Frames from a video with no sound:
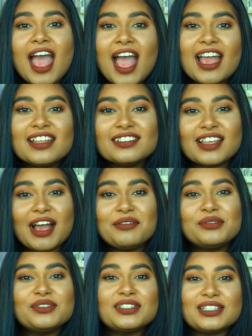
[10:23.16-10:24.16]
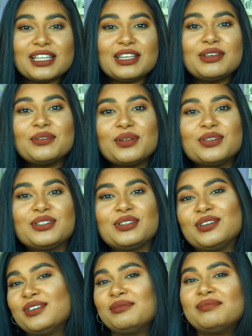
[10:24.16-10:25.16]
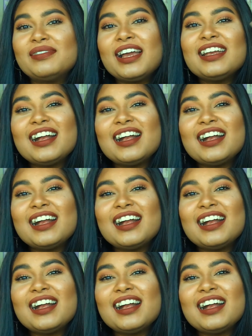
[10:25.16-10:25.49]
And I will see you all soon. Bye